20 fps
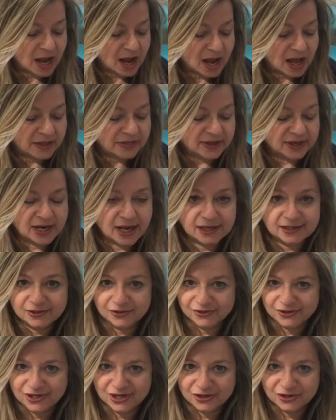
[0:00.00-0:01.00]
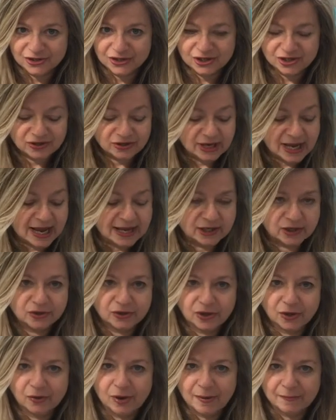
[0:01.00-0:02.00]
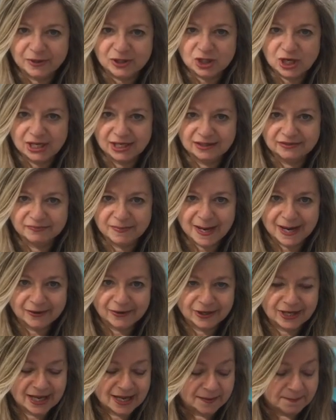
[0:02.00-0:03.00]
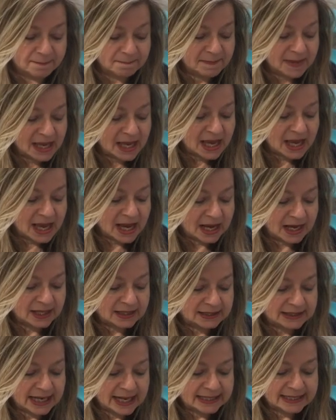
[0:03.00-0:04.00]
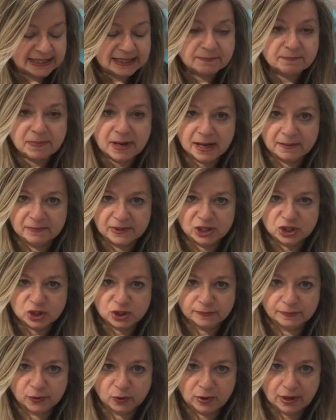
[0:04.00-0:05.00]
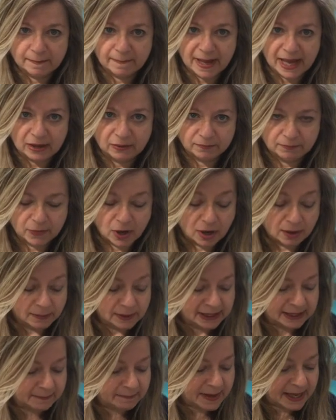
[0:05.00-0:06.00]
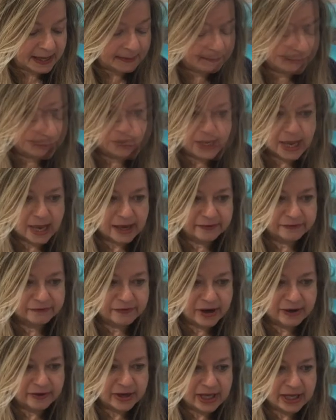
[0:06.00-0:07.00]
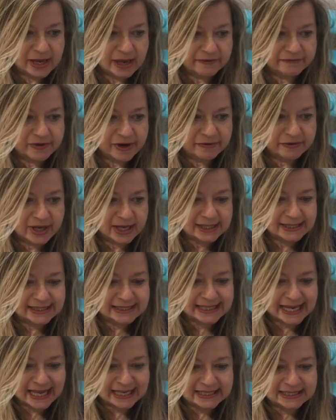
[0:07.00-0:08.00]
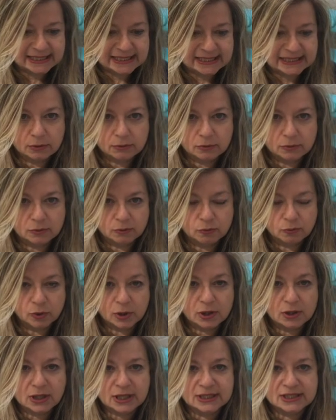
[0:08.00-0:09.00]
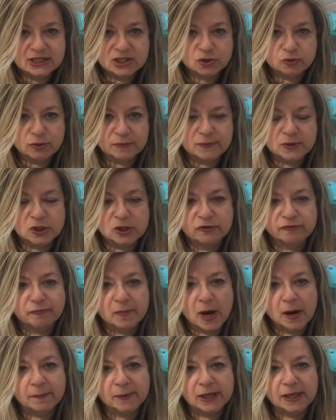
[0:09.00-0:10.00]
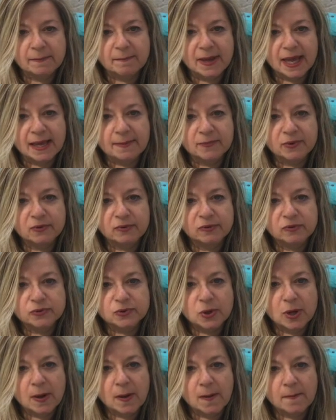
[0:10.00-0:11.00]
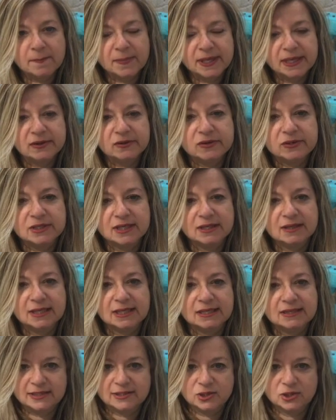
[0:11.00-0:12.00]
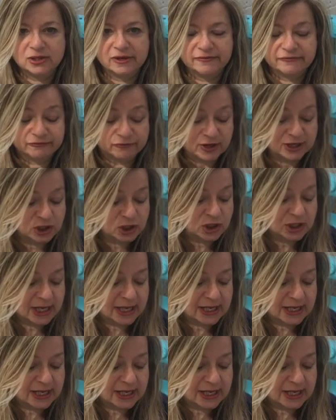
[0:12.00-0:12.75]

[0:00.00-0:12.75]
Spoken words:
Athanasius Kircher, and you know how much I admire him. And he published a book about marbling paper. A very extended work and description of marbling paper also appears in this French